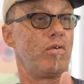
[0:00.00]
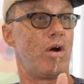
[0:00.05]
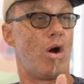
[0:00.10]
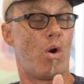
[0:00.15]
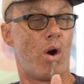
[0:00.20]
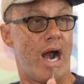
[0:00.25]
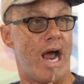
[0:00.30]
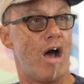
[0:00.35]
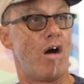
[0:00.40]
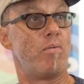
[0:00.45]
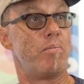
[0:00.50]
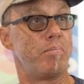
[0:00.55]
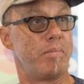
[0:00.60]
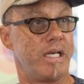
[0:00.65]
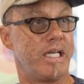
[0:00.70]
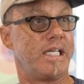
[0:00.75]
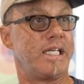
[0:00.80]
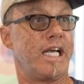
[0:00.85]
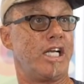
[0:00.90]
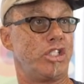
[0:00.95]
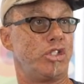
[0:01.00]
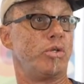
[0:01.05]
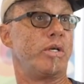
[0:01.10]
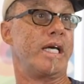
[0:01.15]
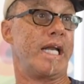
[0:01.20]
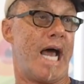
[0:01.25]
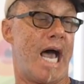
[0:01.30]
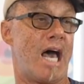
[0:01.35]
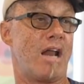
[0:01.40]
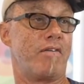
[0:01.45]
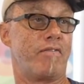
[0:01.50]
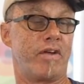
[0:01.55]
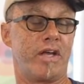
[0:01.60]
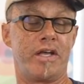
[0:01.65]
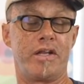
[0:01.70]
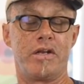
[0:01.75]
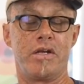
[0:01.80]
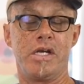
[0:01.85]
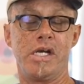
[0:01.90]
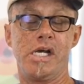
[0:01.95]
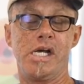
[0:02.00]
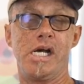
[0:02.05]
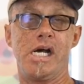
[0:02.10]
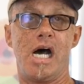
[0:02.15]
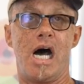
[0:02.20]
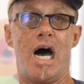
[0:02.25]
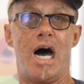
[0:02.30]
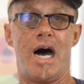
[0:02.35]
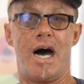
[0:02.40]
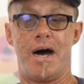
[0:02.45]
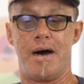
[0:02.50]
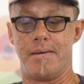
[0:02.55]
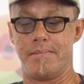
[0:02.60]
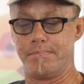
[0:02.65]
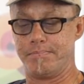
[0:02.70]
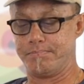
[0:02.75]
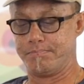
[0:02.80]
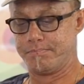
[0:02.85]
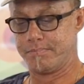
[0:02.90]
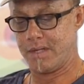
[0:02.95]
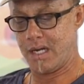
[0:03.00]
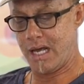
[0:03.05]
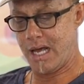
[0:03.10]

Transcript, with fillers: or how many days you get out of it. Um,